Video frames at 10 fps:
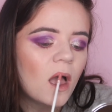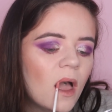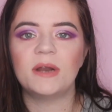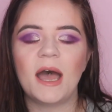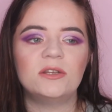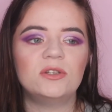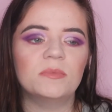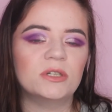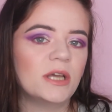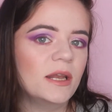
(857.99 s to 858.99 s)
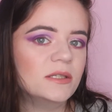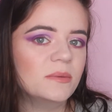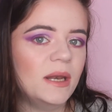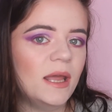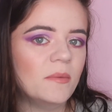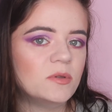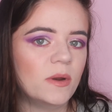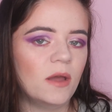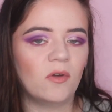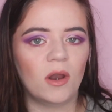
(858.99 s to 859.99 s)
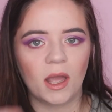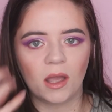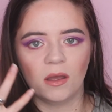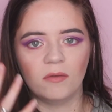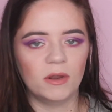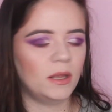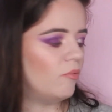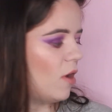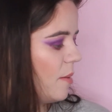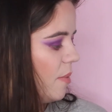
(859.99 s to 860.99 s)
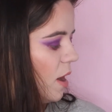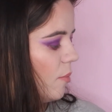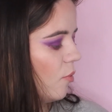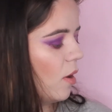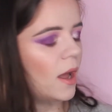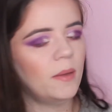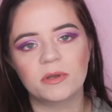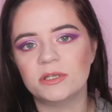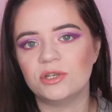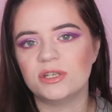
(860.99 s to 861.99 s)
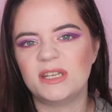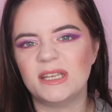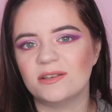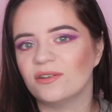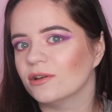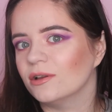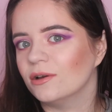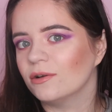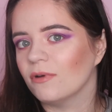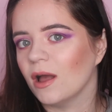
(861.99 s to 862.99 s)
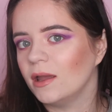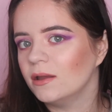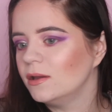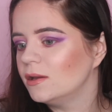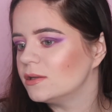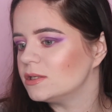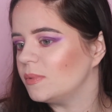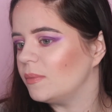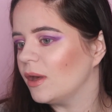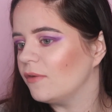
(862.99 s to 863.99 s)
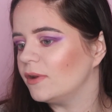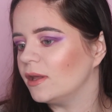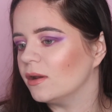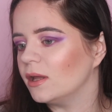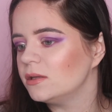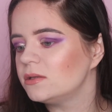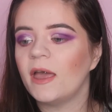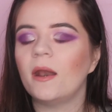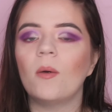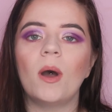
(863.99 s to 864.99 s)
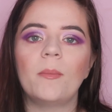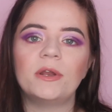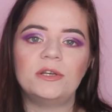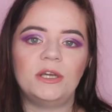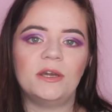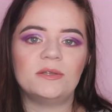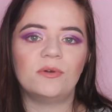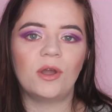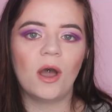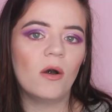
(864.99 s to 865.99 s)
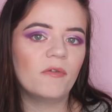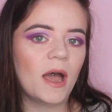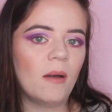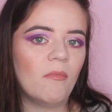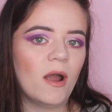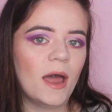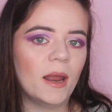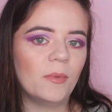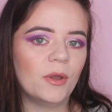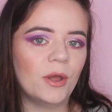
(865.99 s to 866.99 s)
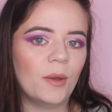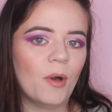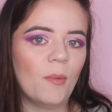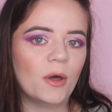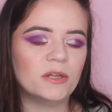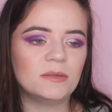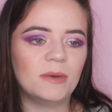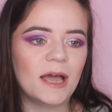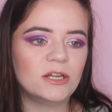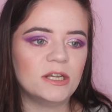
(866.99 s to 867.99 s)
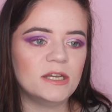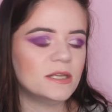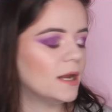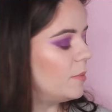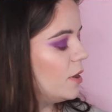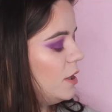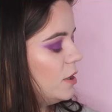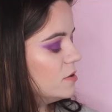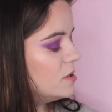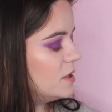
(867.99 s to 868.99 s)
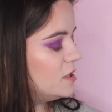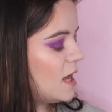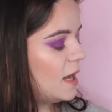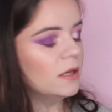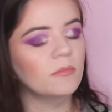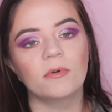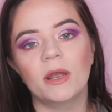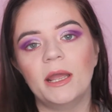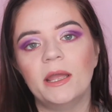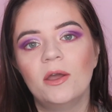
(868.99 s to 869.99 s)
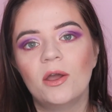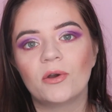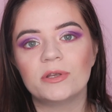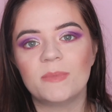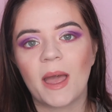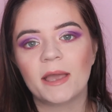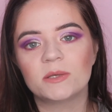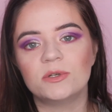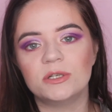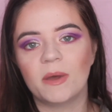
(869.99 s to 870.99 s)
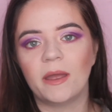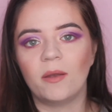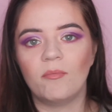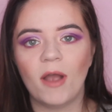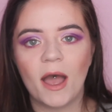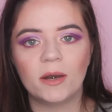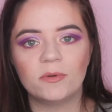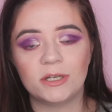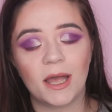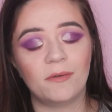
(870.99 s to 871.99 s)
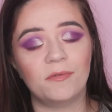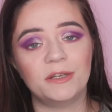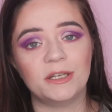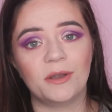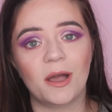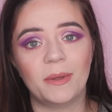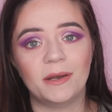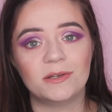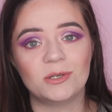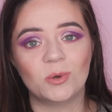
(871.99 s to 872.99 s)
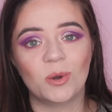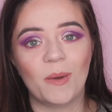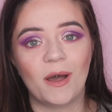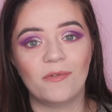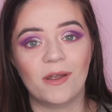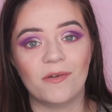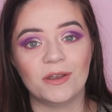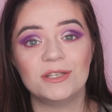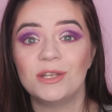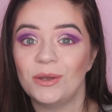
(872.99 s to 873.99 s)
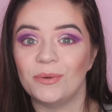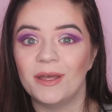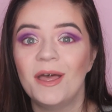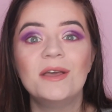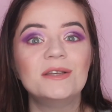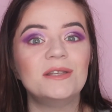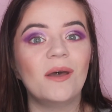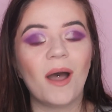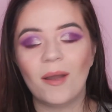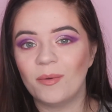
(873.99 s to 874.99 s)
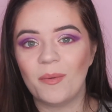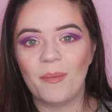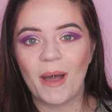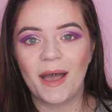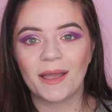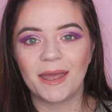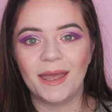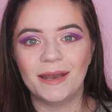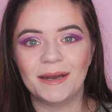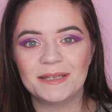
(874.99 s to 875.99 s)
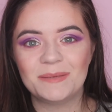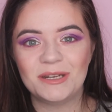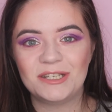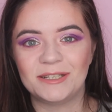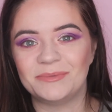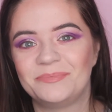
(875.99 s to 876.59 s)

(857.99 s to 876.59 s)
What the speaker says: I don't want to add too much colour to my lips when I've got like a really bright purple eye, because it just isn't going to look right, to be perfectly honest. And then what I'm going to do is I'm going to go off camera and I'm going to pop on some lashes, and I'm going to use the Tanya Marie Cosmetics, which is my own brand, which I have a video coming to talk about very soon. So I will be back in a smidgen.